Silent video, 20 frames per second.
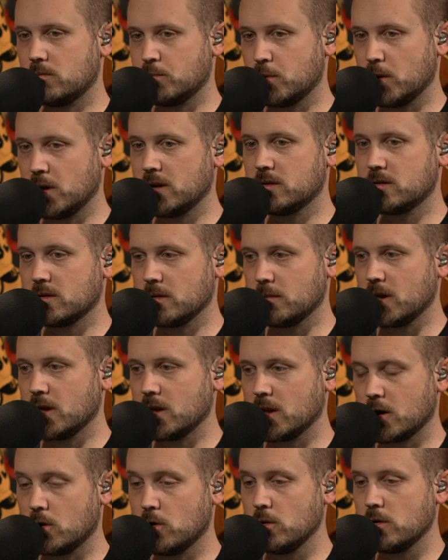brings to mind
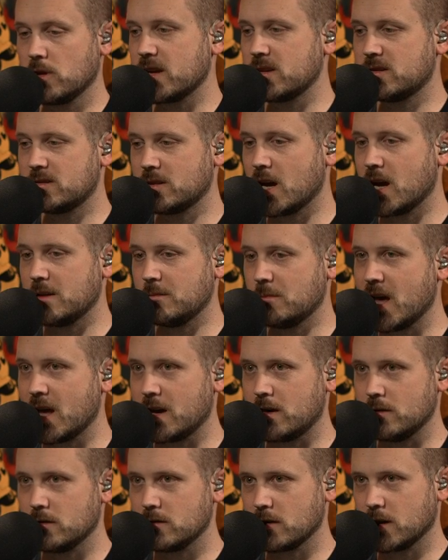like who they sign
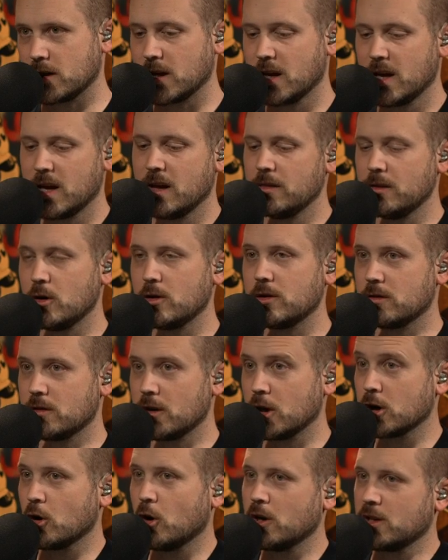matters. Like they're yes.
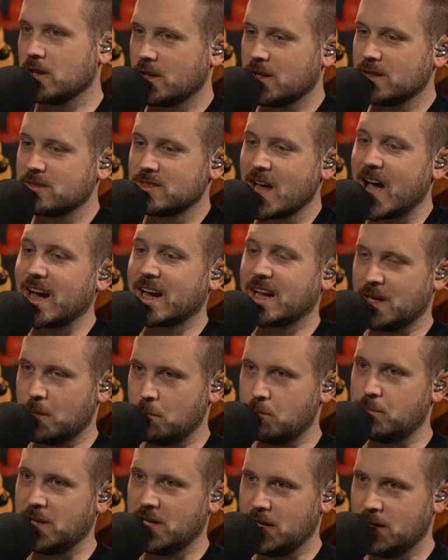they're going to. It's not going to
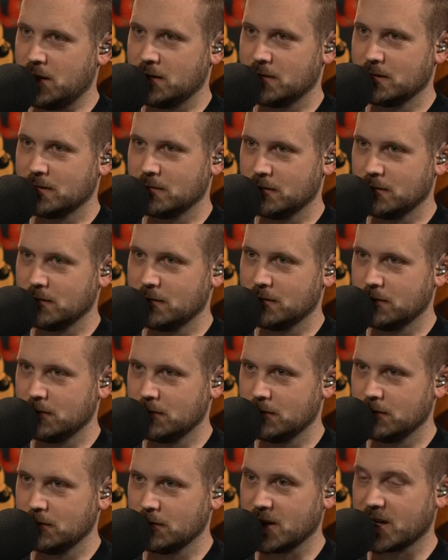be
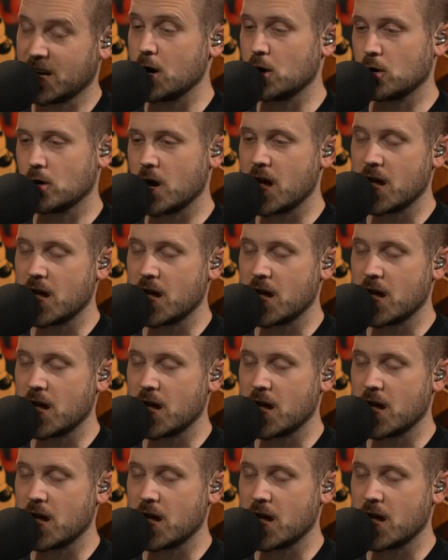like I don't.